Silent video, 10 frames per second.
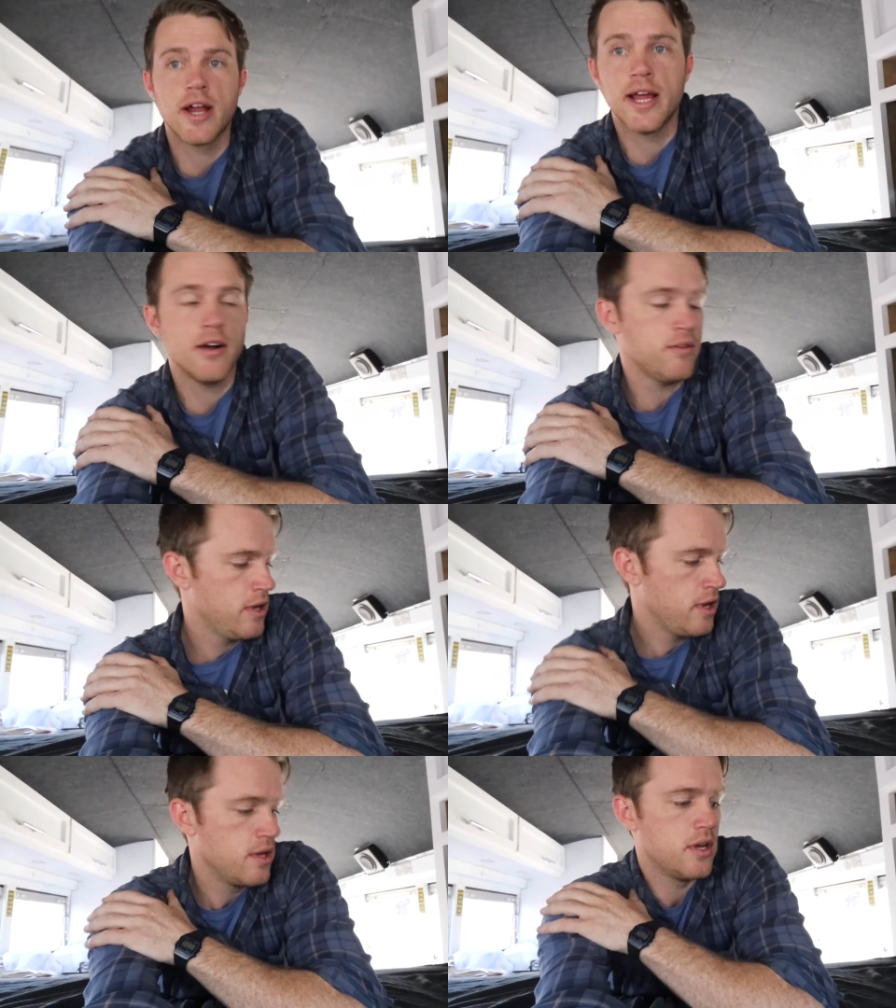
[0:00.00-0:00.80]
now.
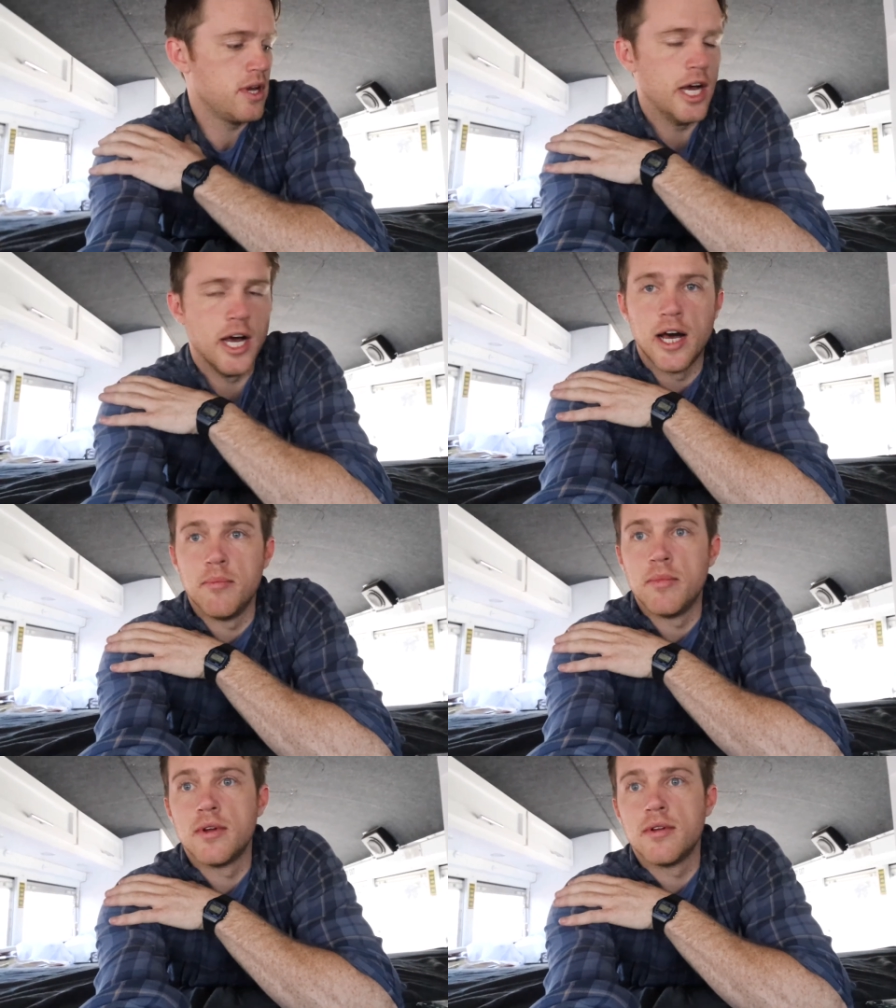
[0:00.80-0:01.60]

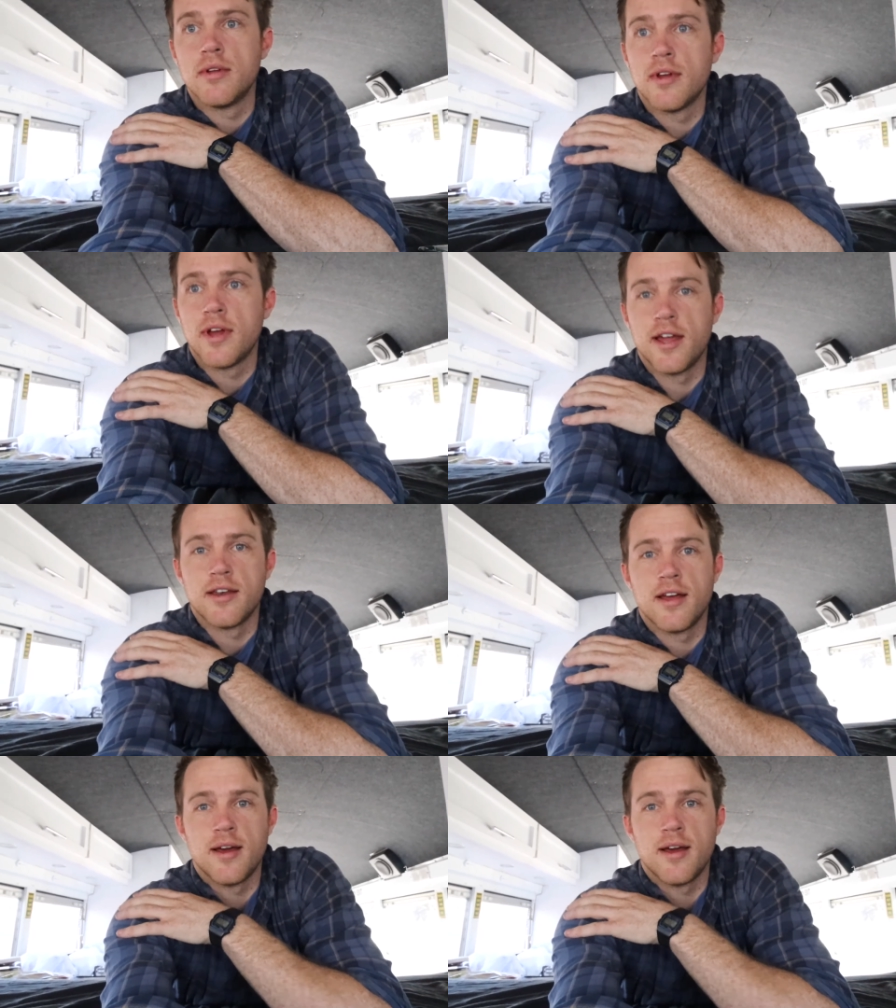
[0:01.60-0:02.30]
And